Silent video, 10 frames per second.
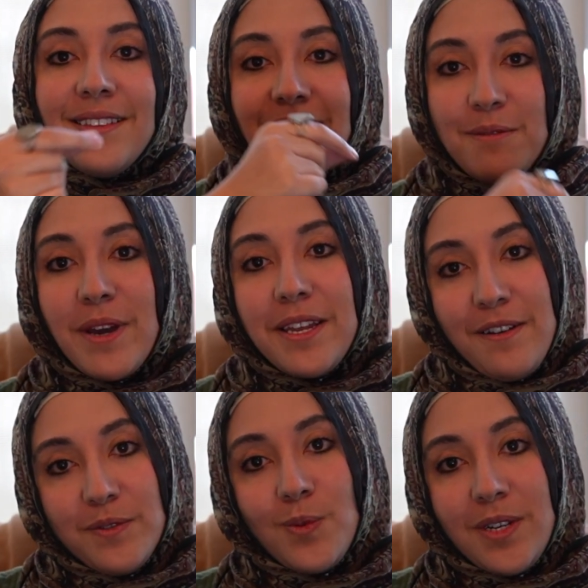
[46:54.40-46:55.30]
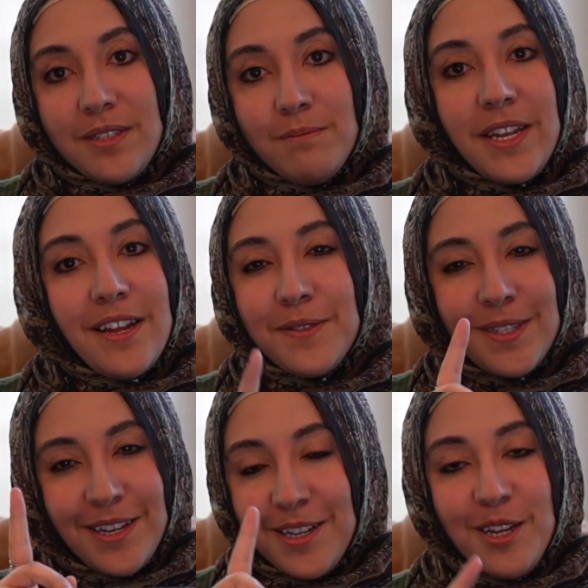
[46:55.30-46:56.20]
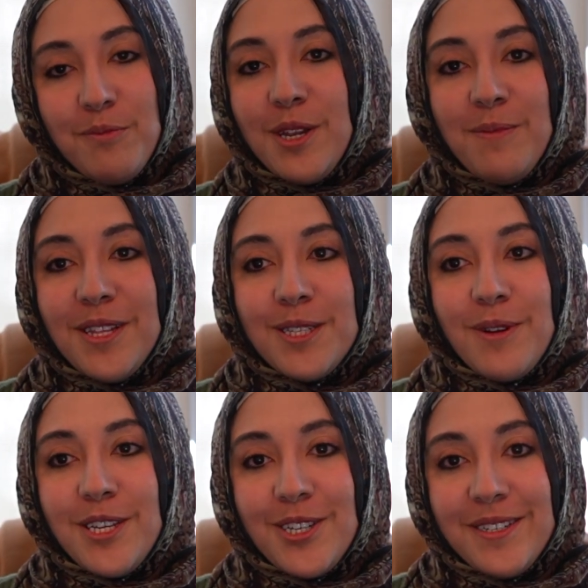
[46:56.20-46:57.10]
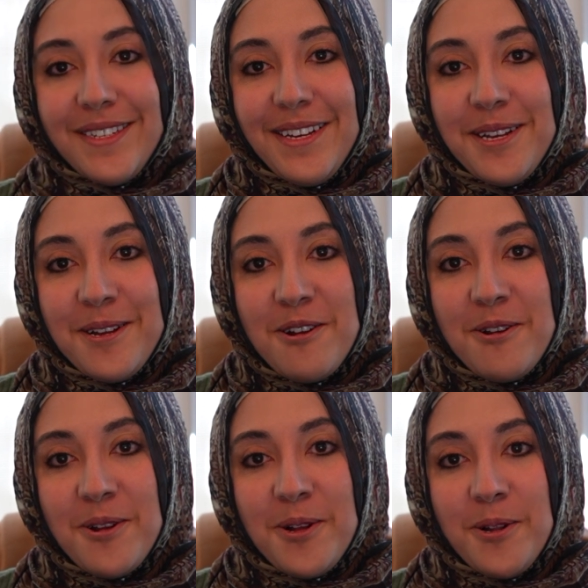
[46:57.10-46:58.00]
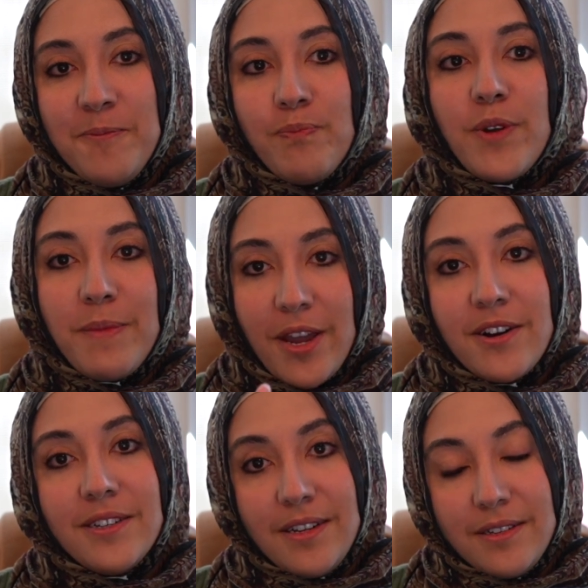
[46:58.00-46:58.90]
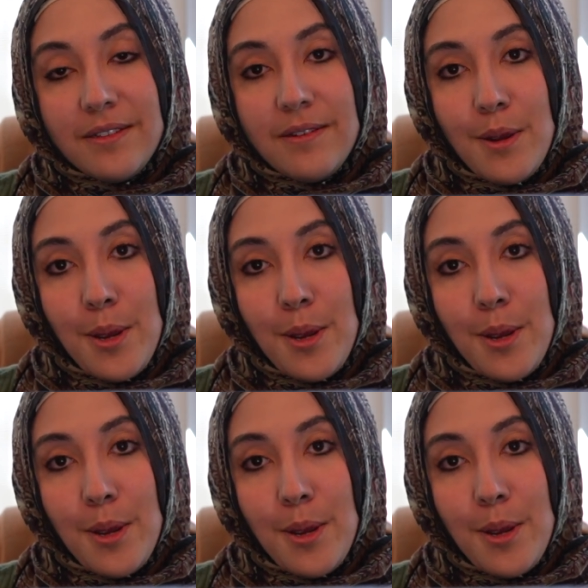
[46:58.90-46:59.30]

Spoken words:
than my nafs was. My nafs didn't need me to be this patient, but my heart does.